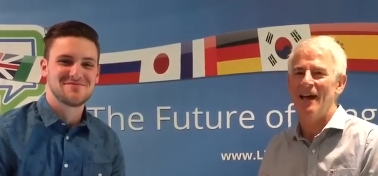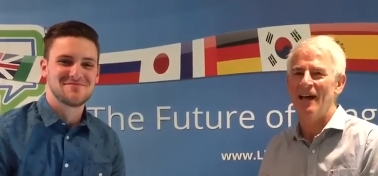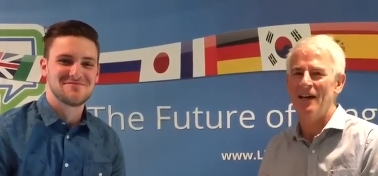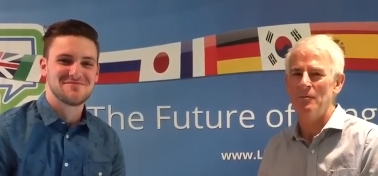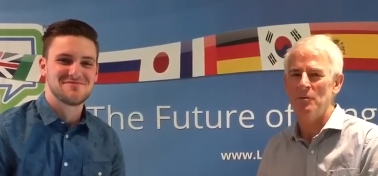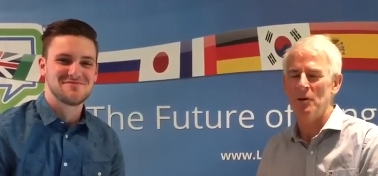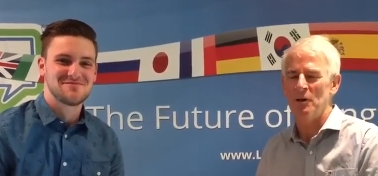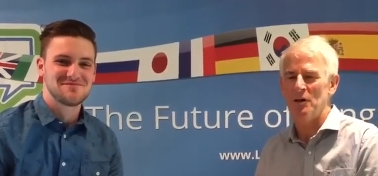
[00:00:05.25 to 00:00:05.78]

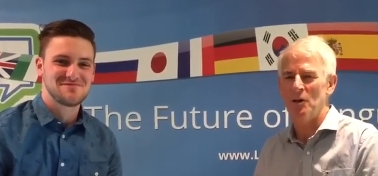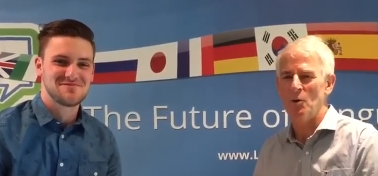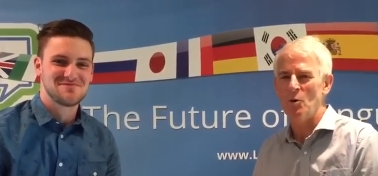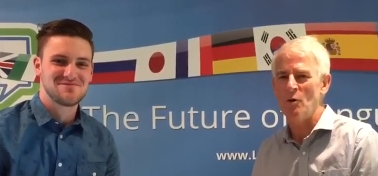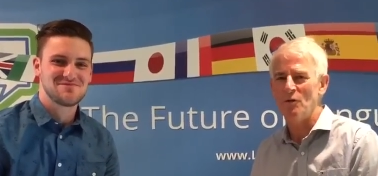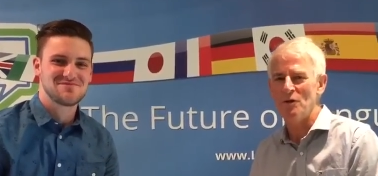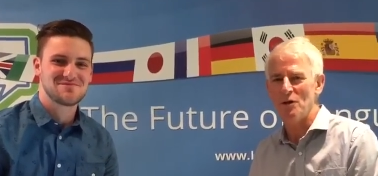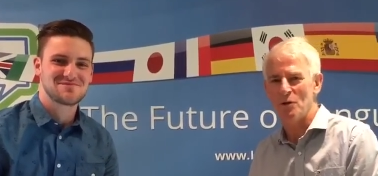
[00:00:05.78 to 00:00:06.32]
Speaker 1: And we're going to
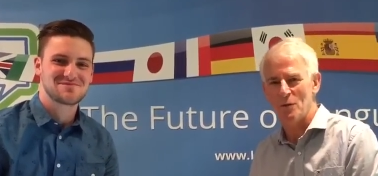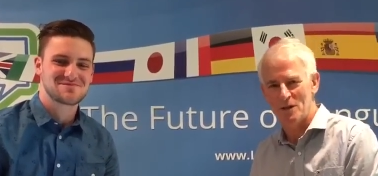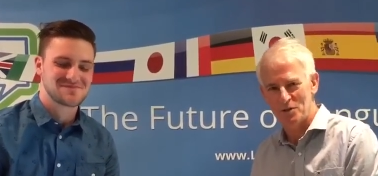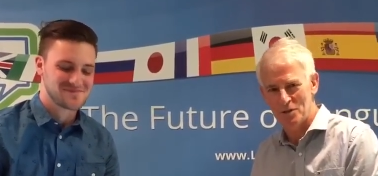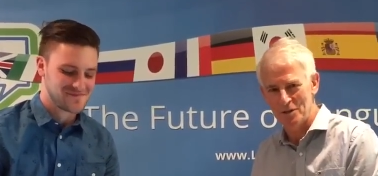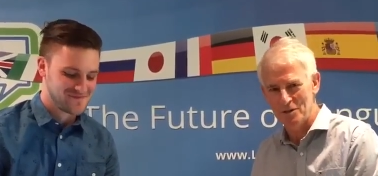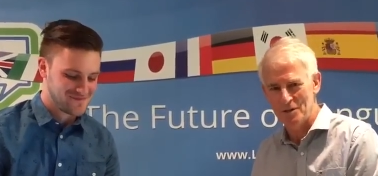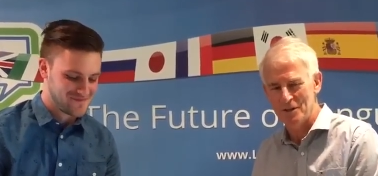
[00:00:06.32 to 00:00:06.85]
go over your
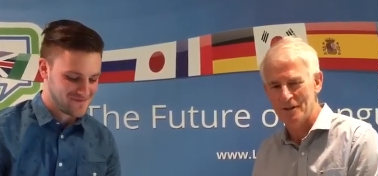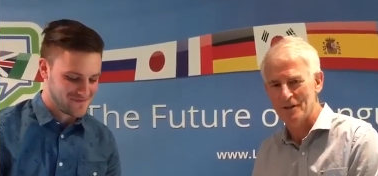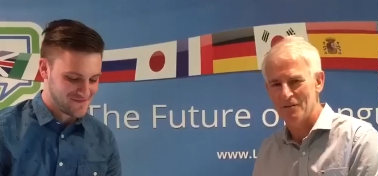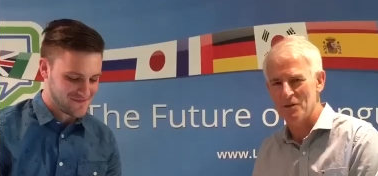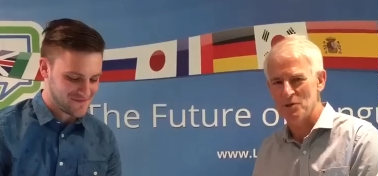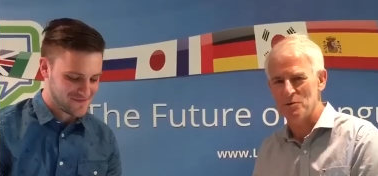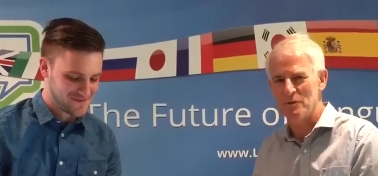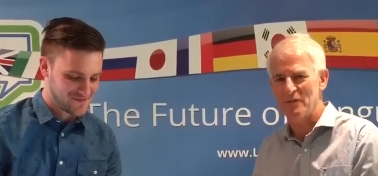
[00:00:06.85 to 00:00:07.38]
questions,
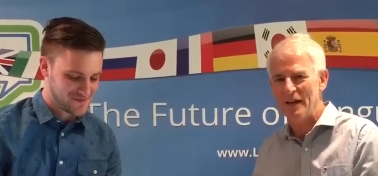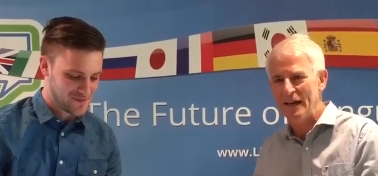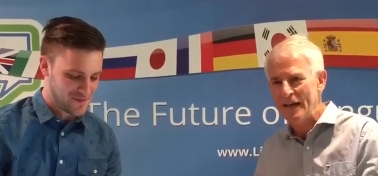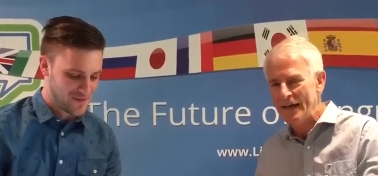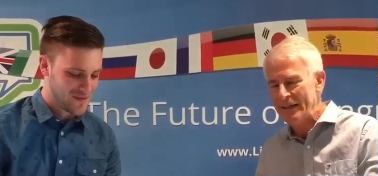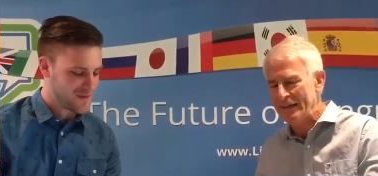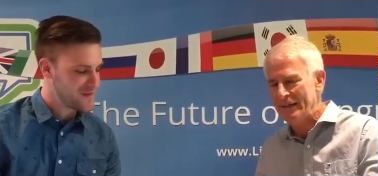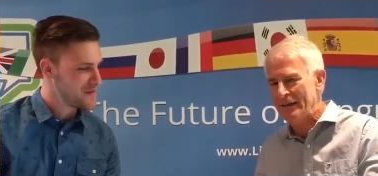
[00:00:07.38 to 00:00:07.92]
which we've
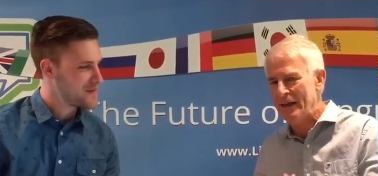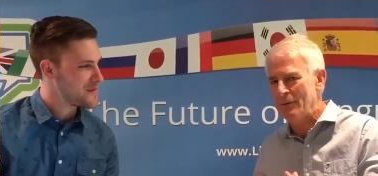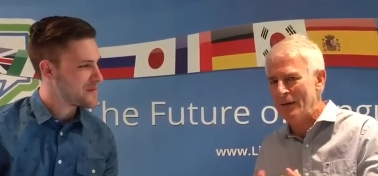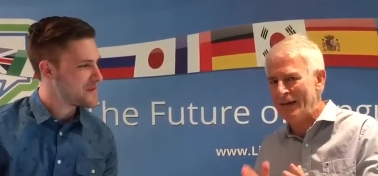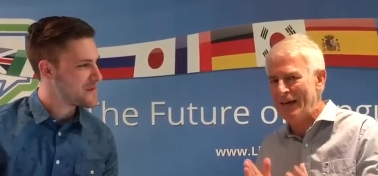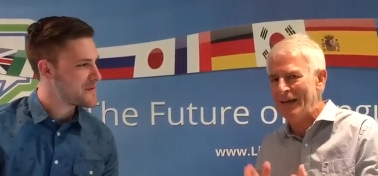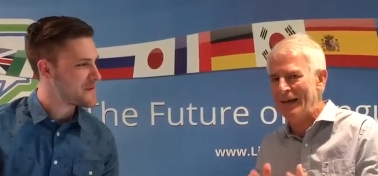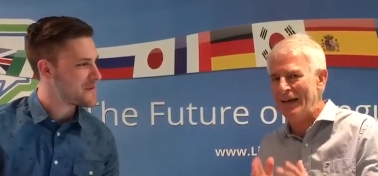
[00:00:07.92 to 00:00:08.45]
collected. Now,
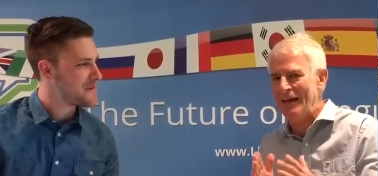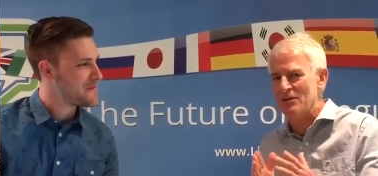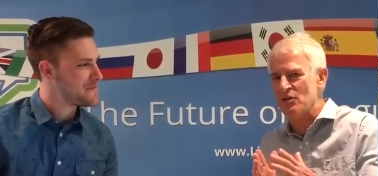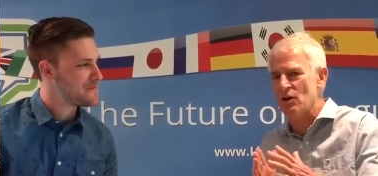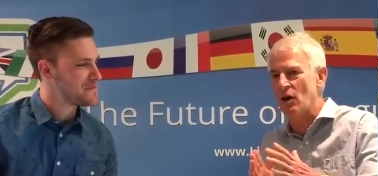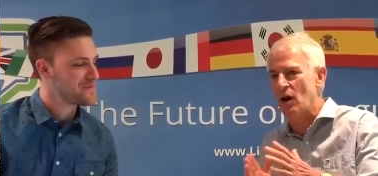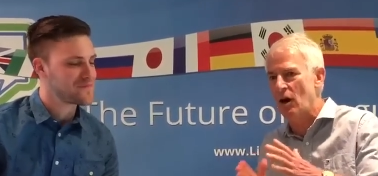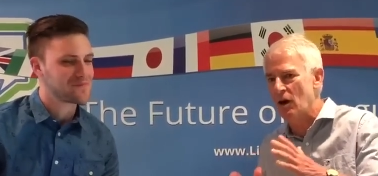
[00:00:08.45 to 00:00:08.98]
I can't
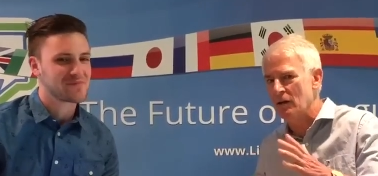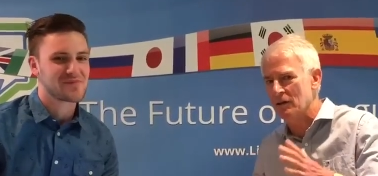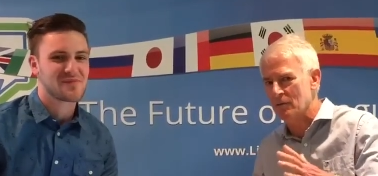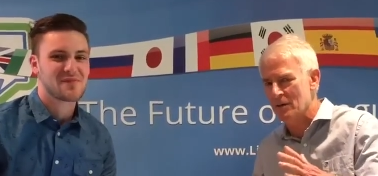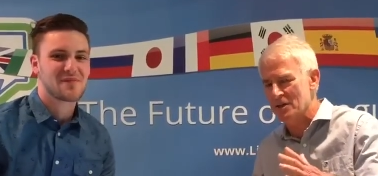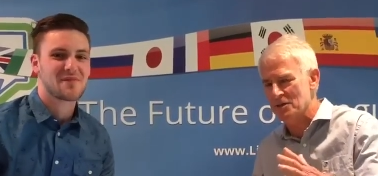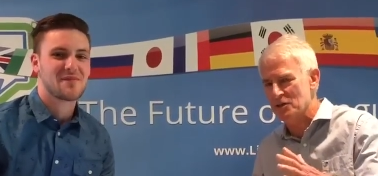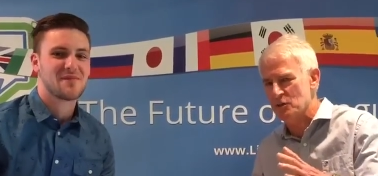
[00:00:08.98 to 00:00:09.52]
answer all the
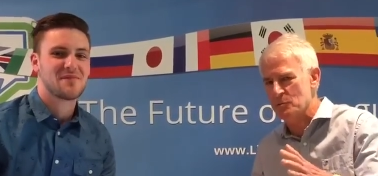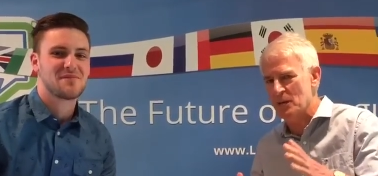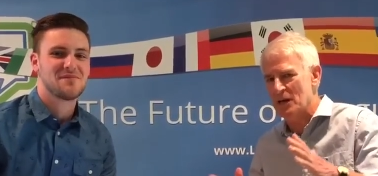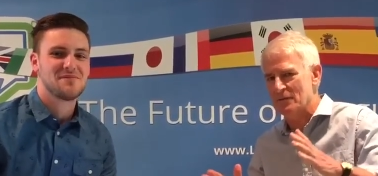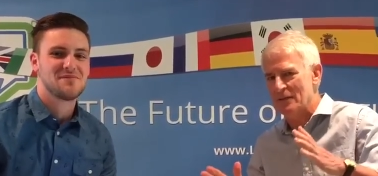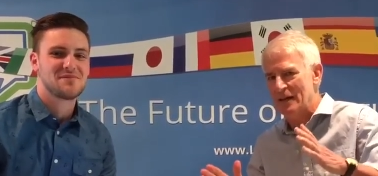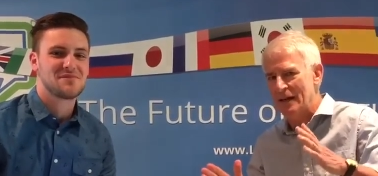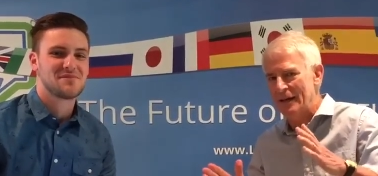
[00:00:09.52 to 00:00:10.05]
questions, but I've